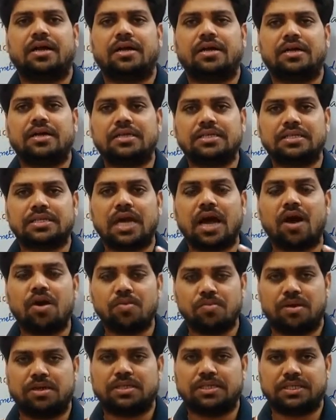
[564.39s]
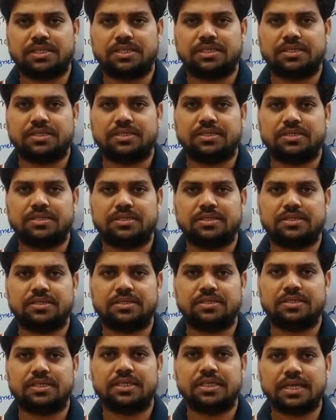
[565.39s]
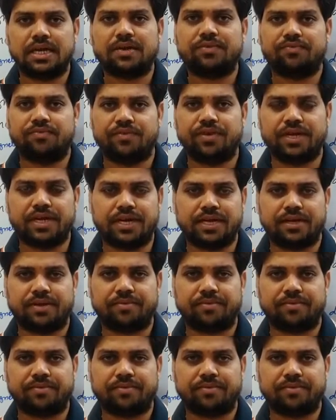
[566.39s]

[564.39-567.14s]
is how much in that field,